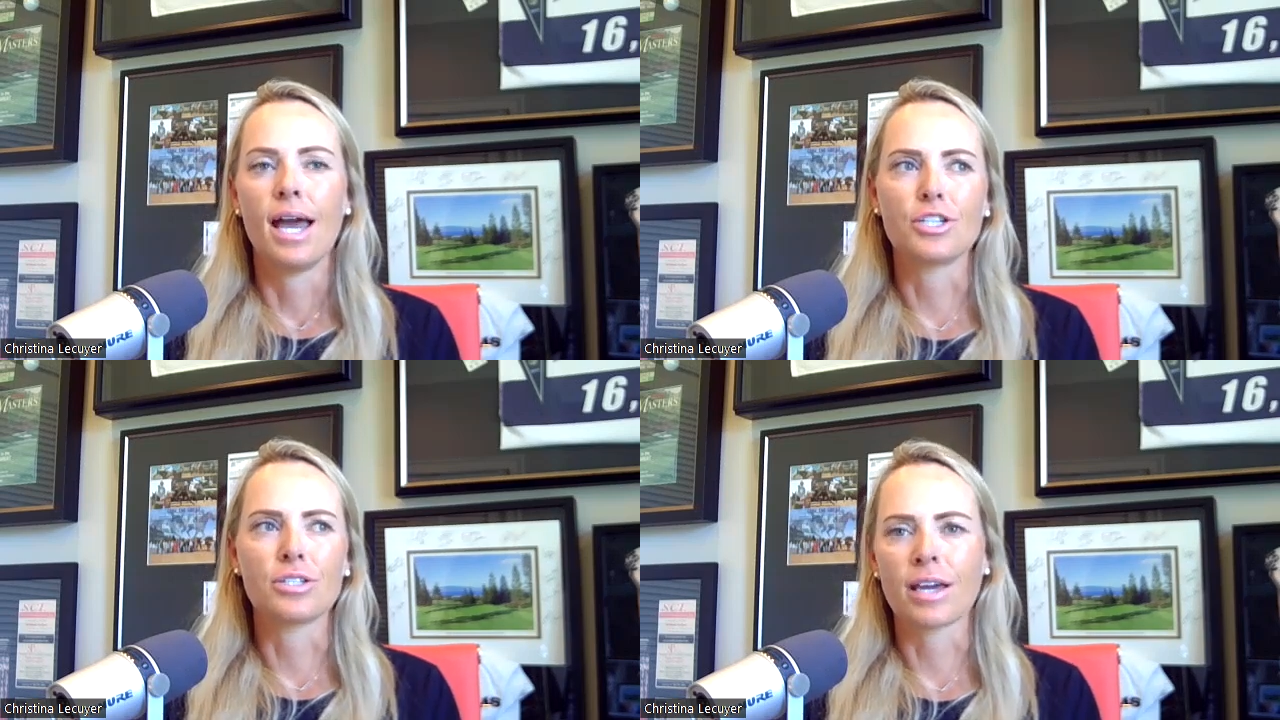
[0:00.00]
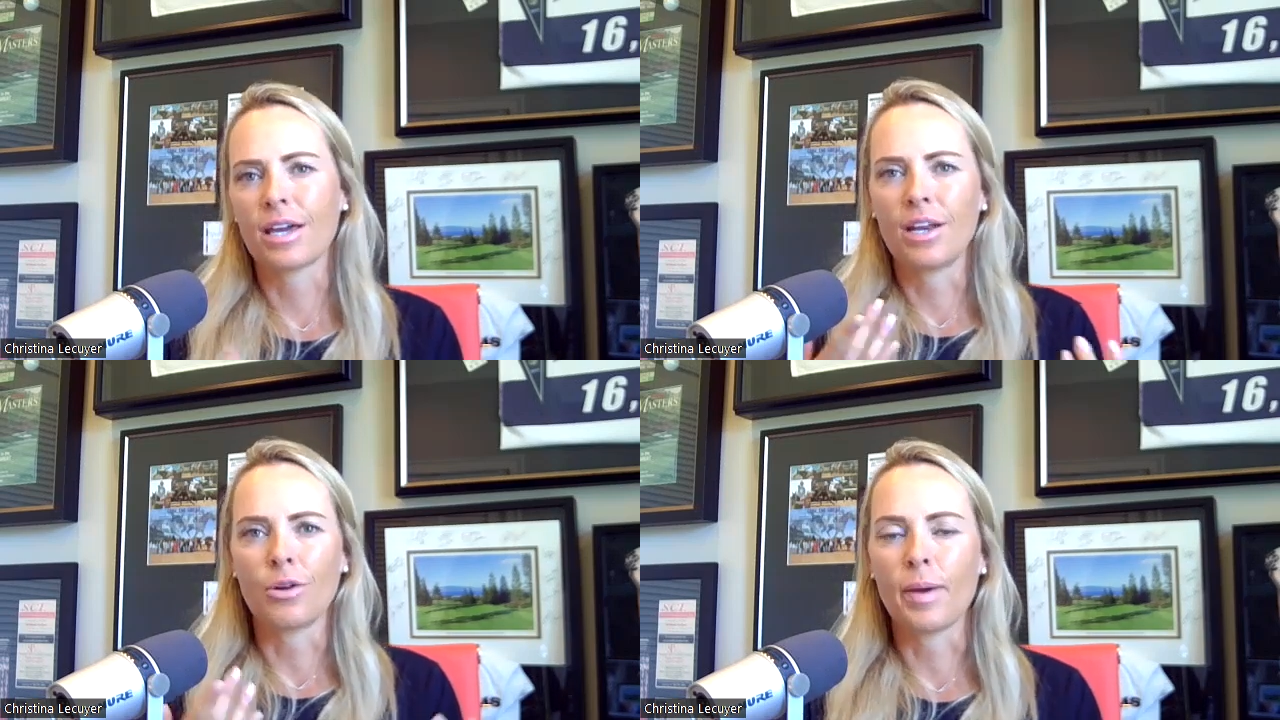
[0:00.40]
And she's
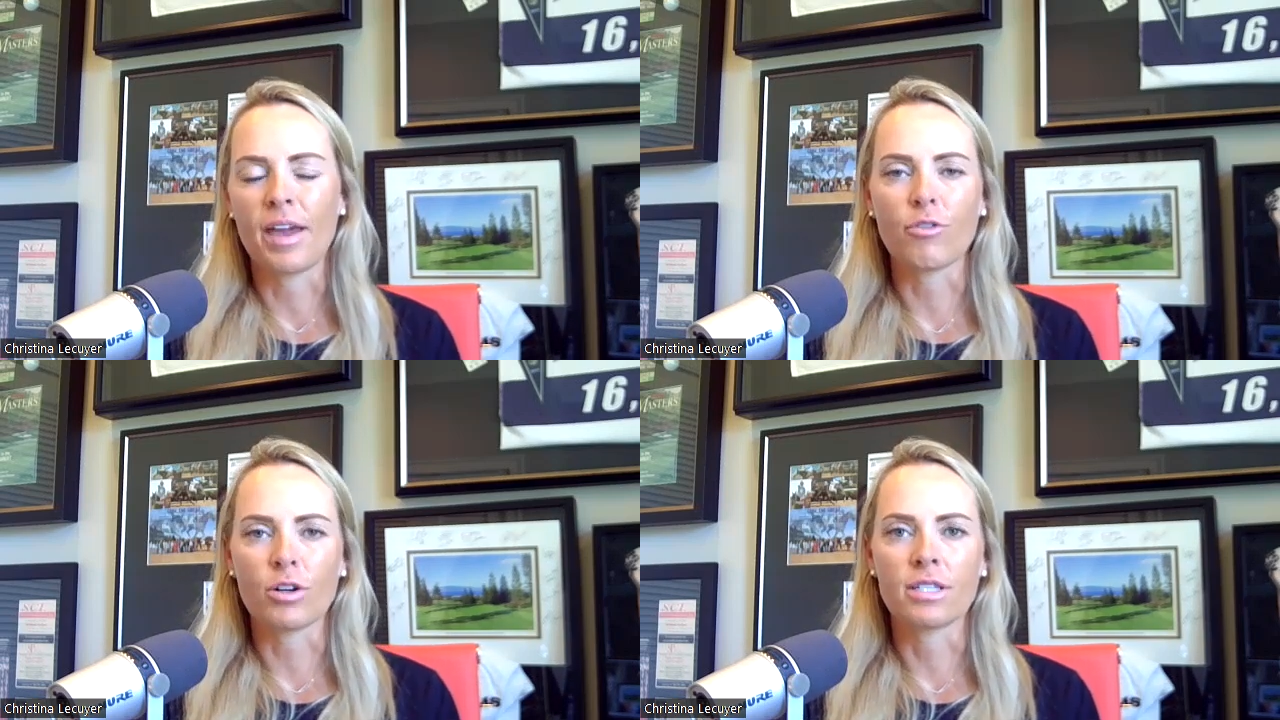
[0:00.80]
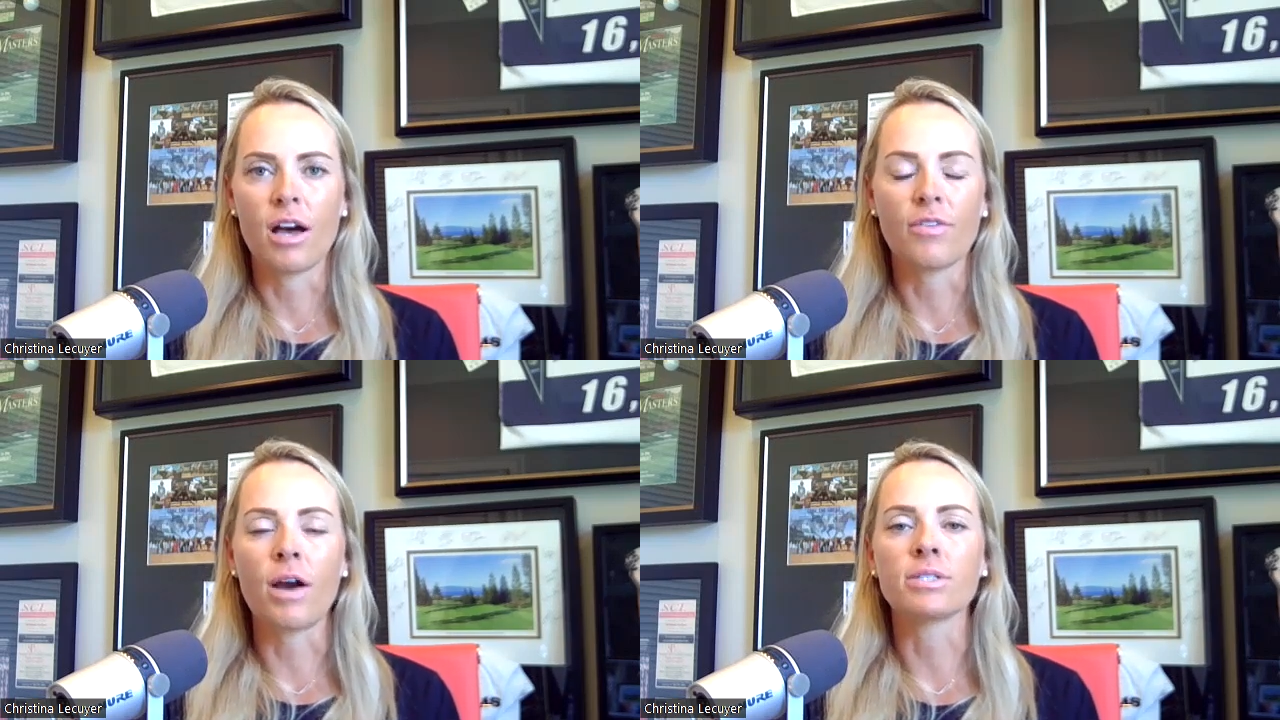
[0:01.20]
like, it'll pay for
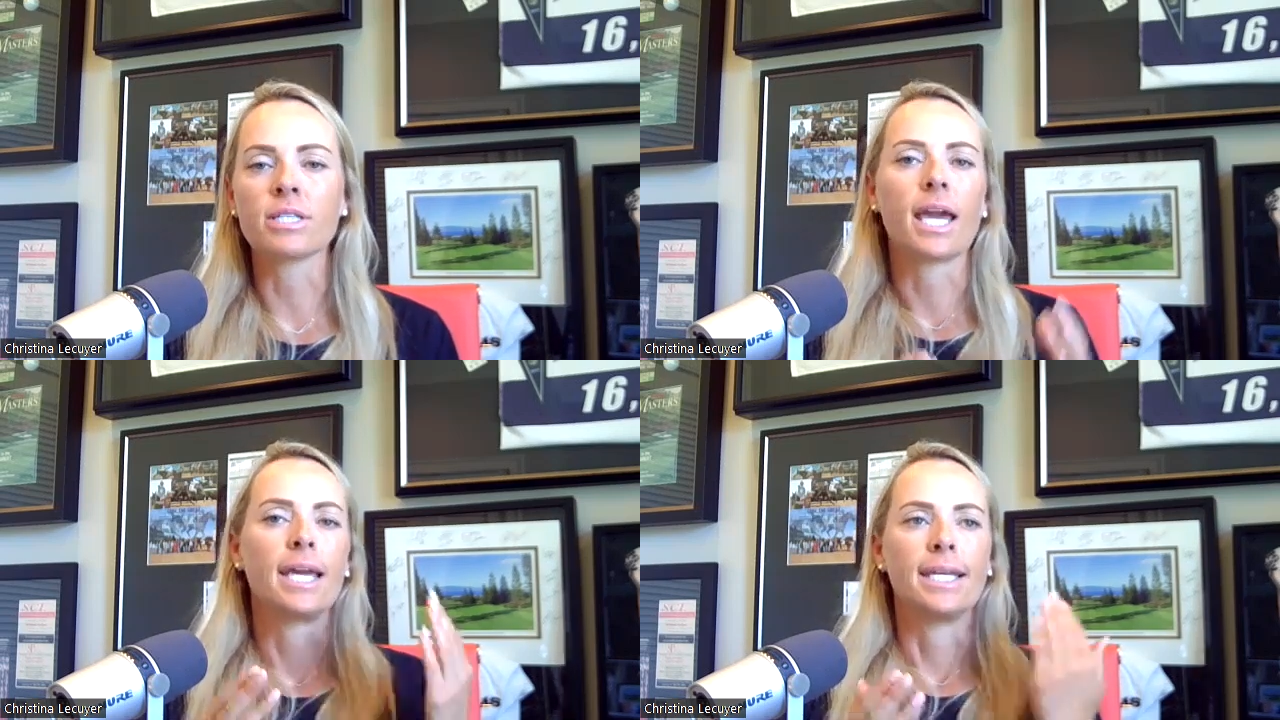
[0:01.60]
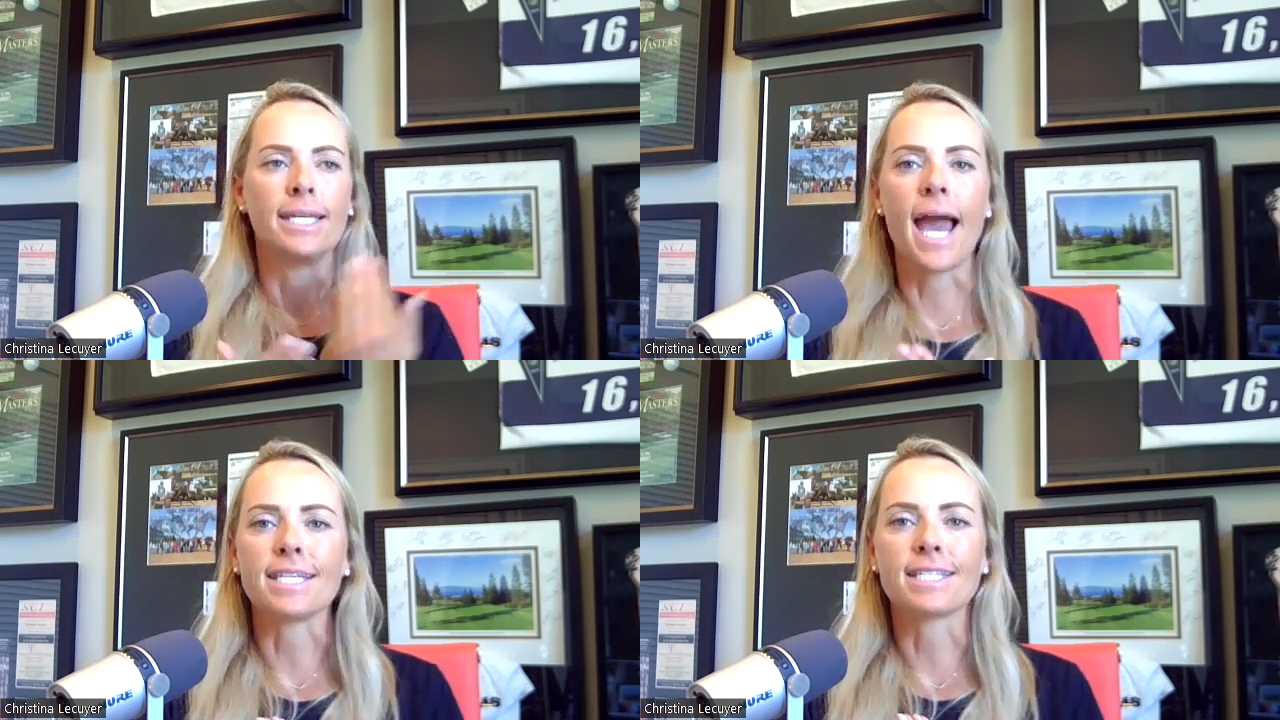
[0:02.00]
itself. I was like,
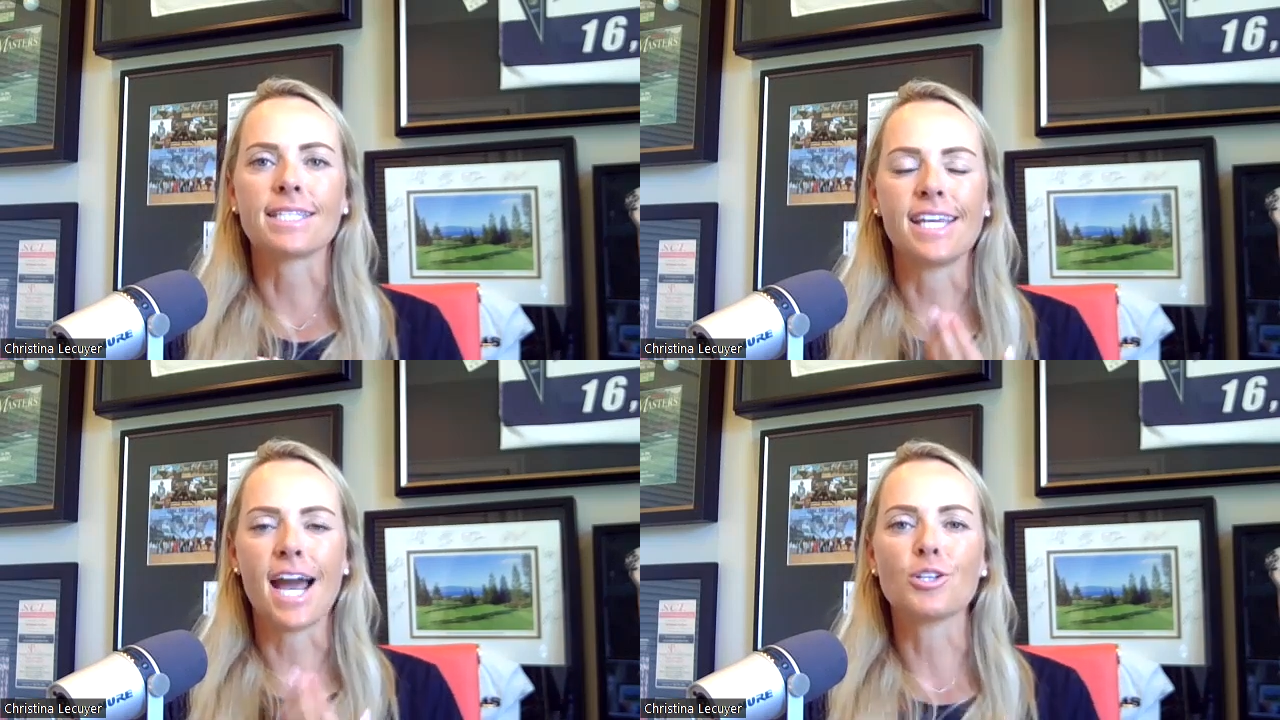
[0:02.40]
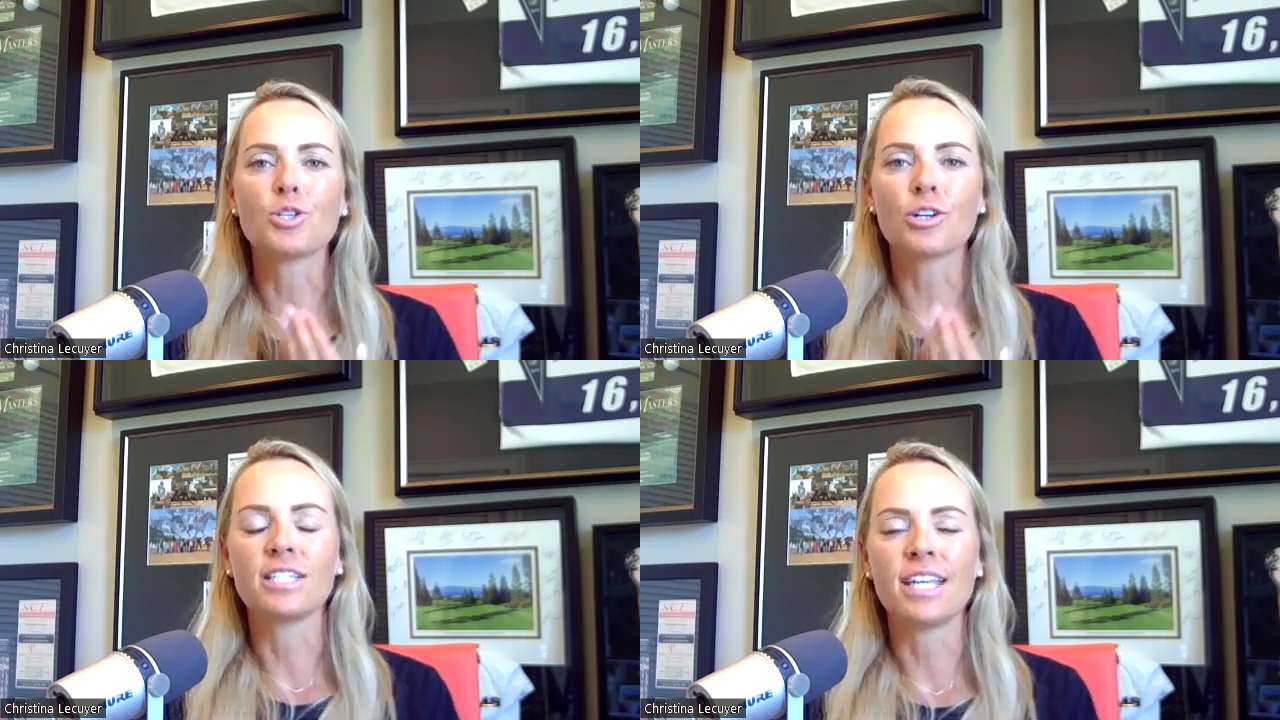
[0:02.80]
yes, the
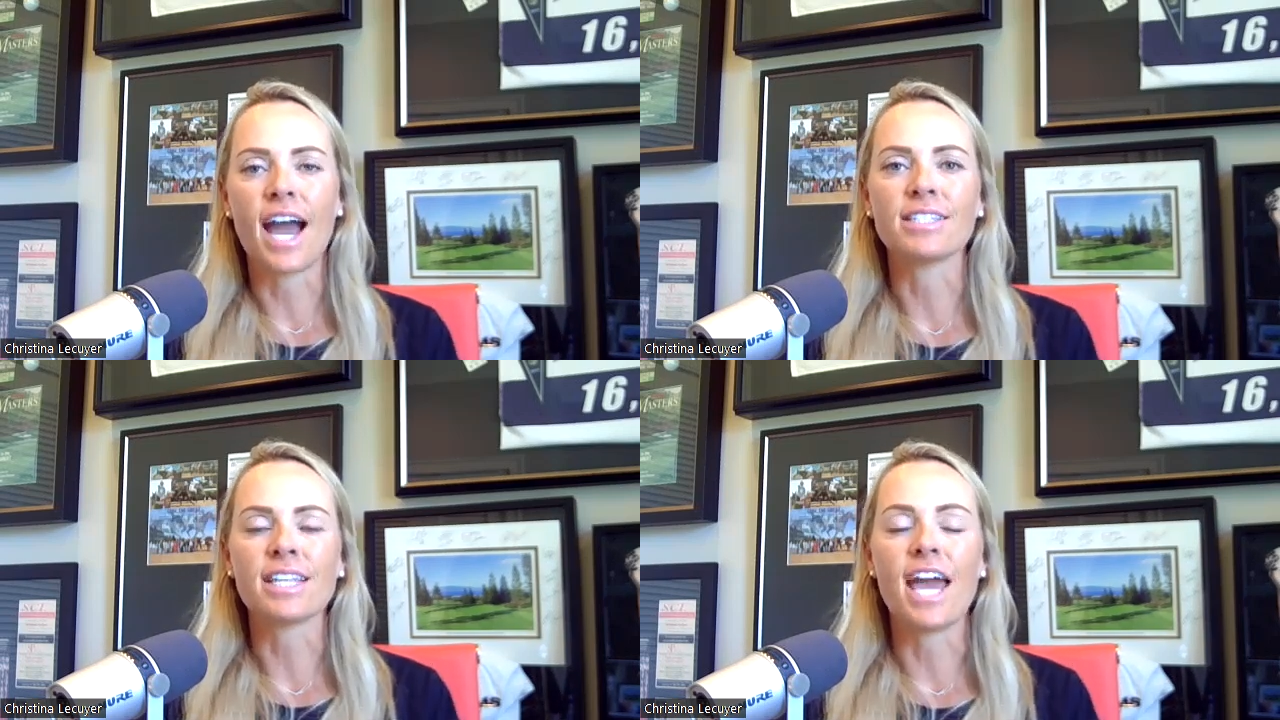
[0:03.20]
answer is yes.